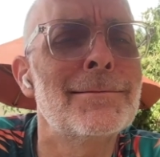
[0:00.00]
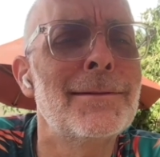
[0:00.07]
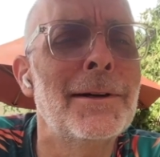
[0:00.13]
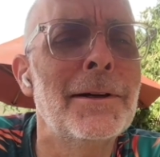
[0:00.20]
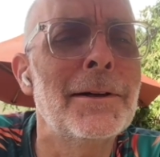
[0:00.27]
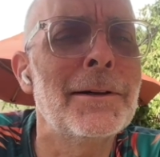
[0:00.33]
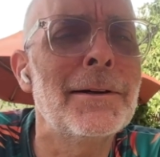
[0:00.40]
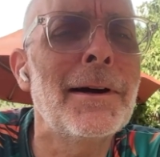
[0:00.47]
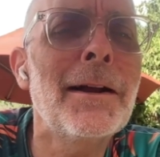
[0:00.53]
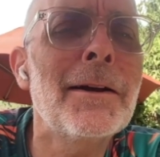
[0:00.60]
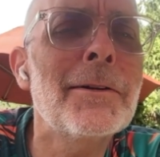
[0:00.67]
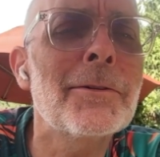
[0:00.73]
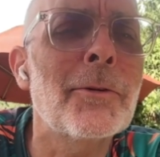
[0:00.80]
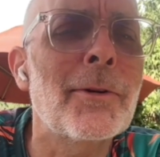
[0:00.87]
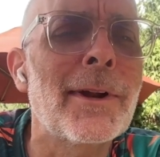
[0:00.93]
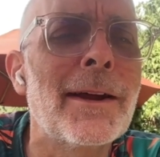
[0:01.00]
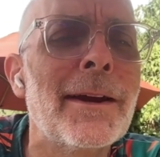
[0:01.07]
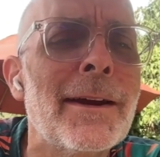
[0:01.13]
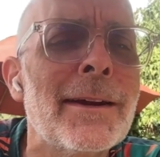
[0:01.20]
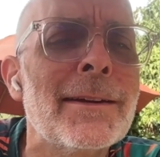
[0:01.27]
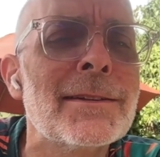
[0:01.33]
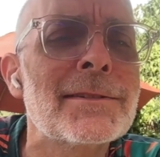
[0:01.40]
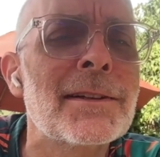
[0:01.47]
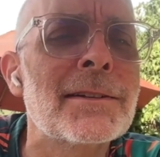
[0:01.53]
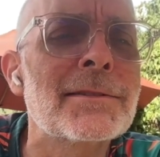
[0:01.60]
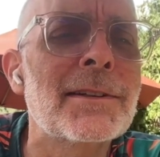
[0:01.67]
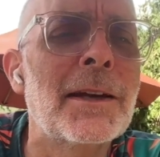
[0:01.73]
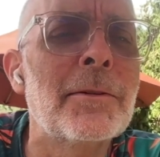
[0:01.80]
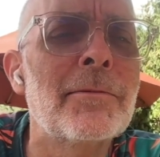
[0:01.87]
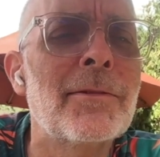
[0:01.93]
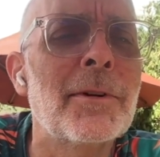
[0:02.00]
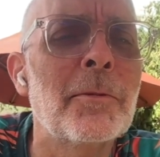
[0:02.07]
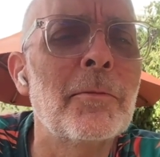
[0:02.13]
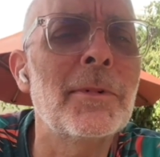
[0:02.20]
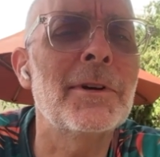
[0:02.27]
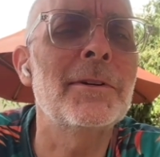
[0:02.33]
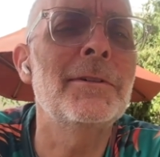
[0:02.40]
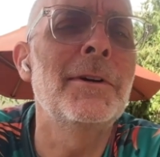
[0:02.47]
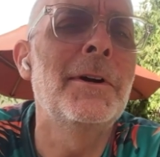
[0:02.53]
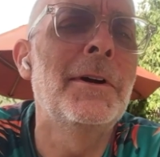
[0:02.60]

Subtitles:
I don't know where that 80 cents came from, but